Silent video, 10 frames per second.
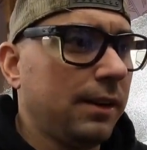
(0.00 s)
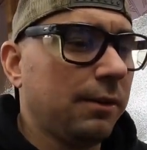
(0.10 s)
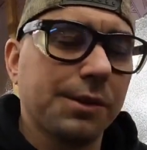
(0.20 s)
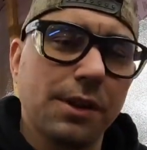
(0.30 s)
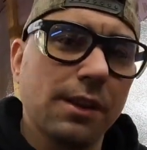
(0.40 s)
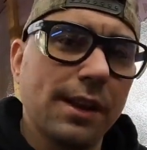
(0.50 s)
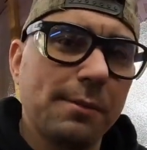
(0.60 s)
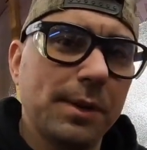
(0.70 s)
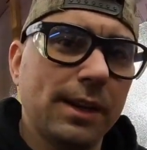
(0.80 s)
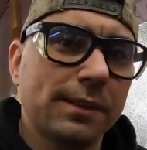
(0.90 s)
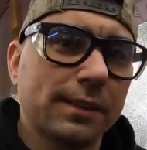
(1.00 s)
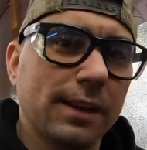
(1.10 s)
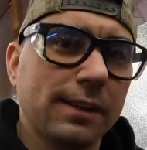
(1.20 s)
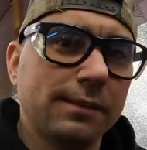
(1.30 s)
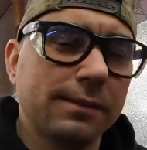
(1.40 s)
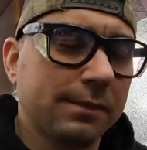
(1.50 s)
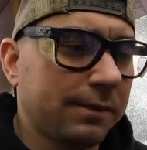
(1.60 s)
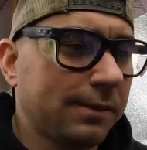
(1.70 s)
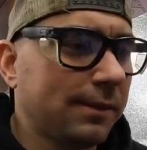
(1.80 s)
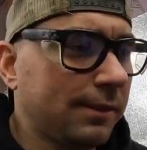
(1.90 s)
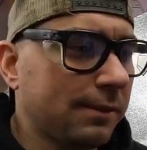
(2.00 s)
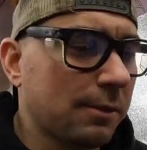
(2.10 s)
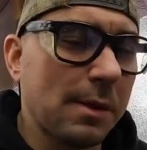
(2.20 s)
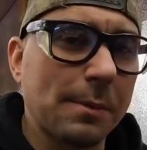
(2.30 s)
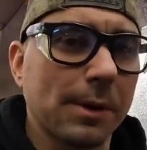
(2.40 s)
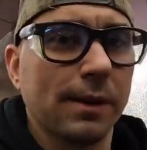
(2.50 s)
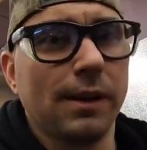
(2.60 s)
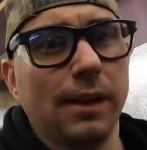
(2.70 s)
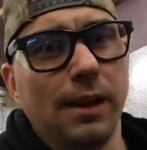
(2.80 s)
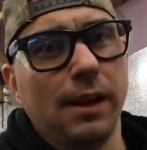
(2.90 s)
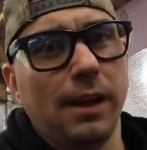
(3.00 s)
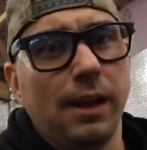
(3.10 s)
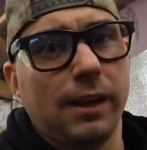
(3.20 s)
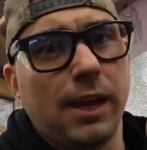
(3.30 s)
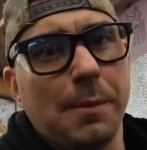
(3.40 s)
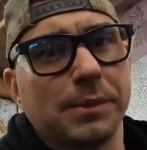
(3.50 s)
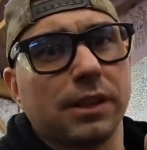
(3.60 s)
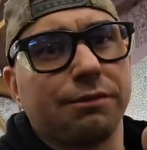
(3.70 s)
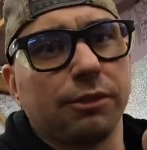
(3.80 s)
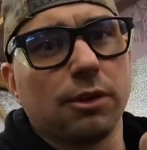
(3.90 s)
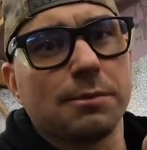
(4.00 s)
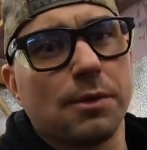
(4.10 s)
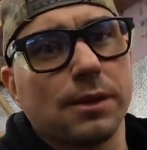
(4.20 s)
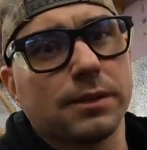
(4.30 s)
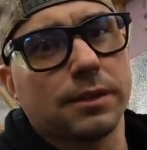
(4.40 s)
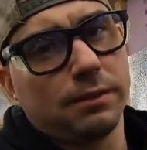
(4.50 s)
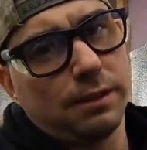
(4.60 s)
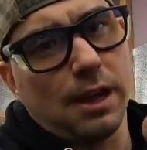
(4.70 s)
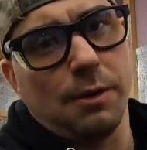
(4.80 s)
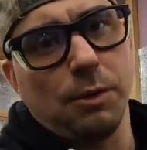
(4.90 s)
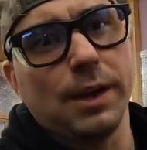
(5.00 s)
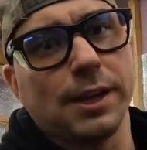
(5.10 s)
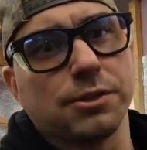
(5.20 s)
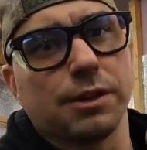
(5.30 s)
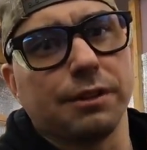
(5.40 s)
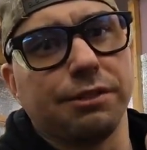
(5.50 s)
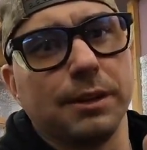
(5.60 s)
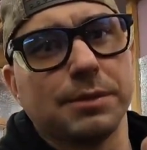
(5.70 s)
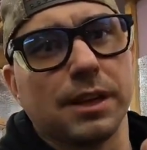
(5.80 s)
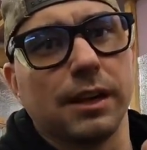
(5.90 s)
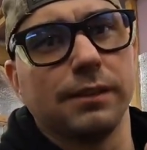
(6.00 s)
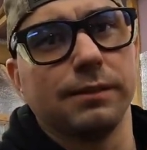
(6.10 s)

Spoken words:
With all that being said, remember, keep it to the floorboards, and we'll catch you on the flip side.